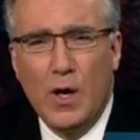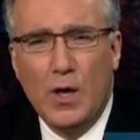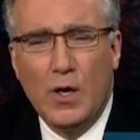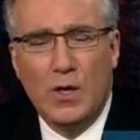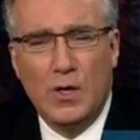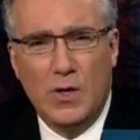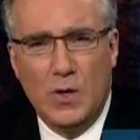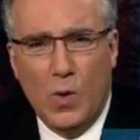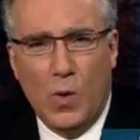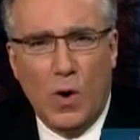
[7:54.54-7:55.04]

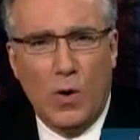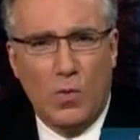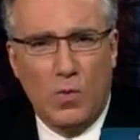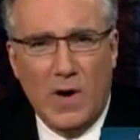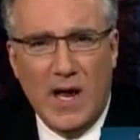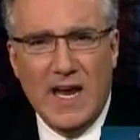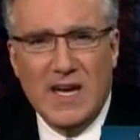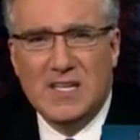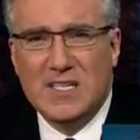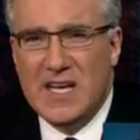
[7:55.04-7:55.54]
Your
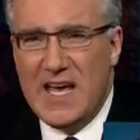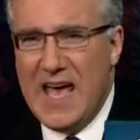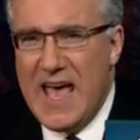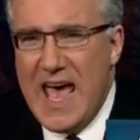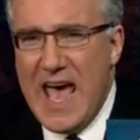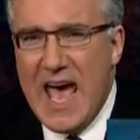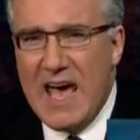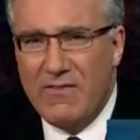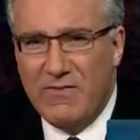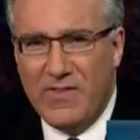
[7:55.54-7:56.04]
right to
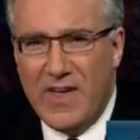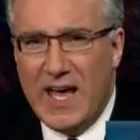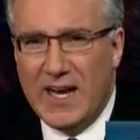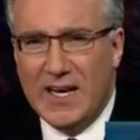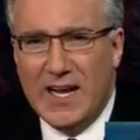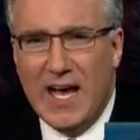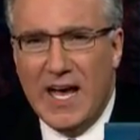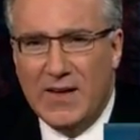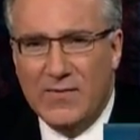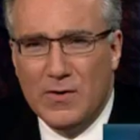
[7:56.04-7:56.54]
have that
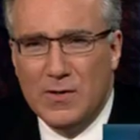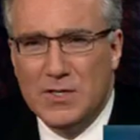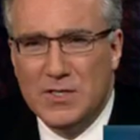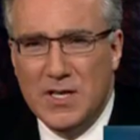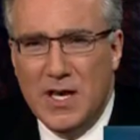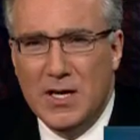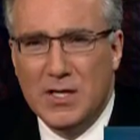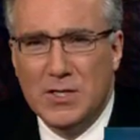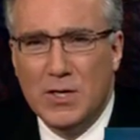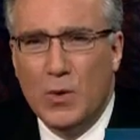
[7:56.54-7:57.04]

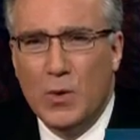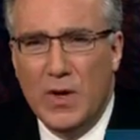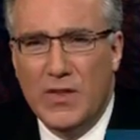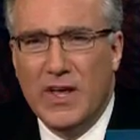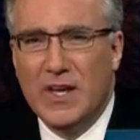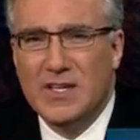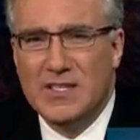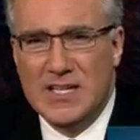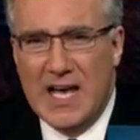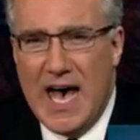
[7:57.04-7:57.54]
conversation with
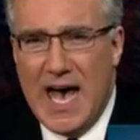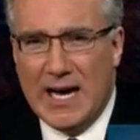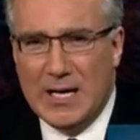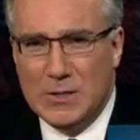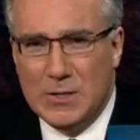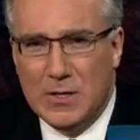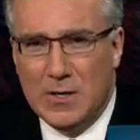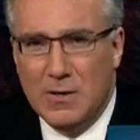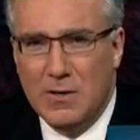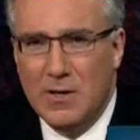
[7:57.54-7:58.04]
a
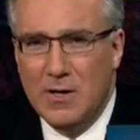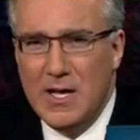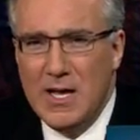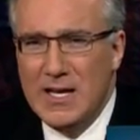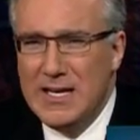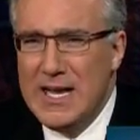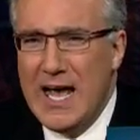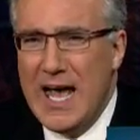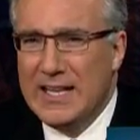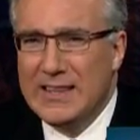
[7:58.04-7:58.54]
doctor,
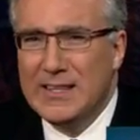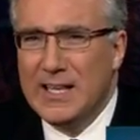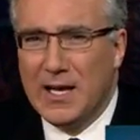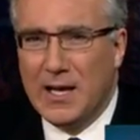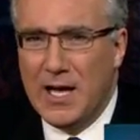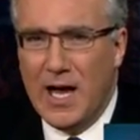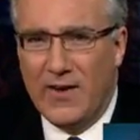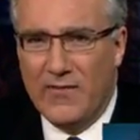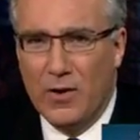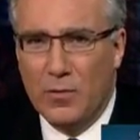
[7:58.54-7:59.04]
not the
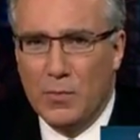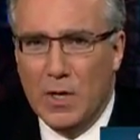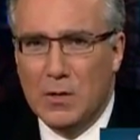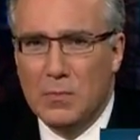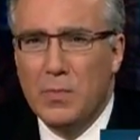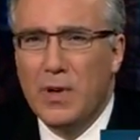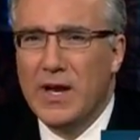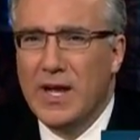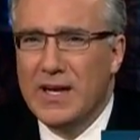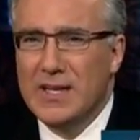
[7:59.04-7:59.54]
government,
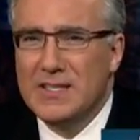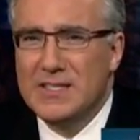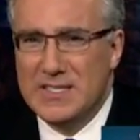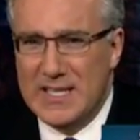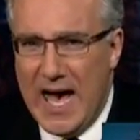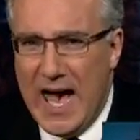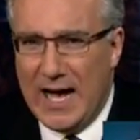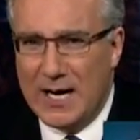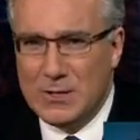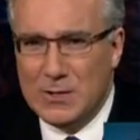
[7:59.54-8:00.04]
but a
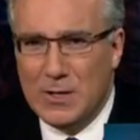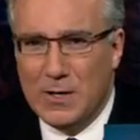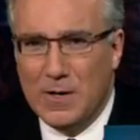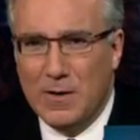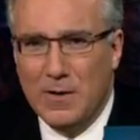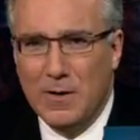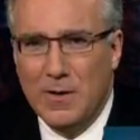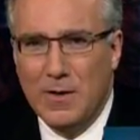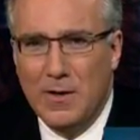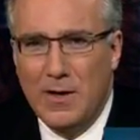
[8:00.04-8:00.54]
doctor,
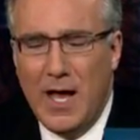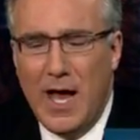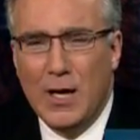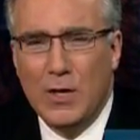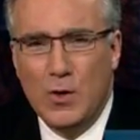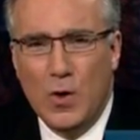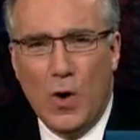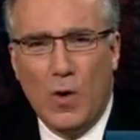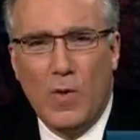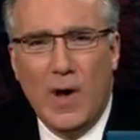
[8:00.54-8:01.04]
and
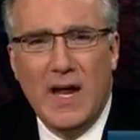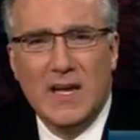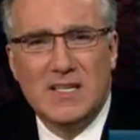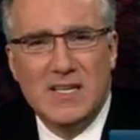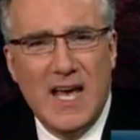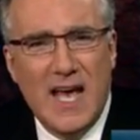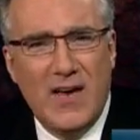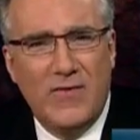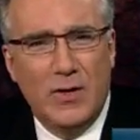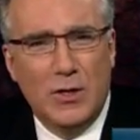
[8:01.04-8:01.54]
your right to
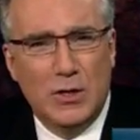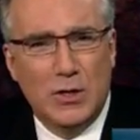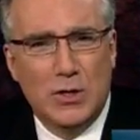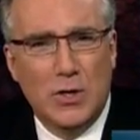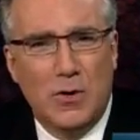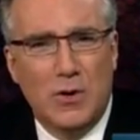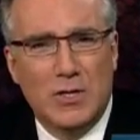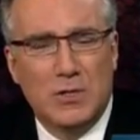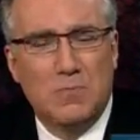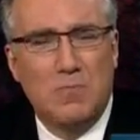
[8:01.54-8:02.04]
have
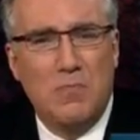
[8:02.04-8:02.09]
insurance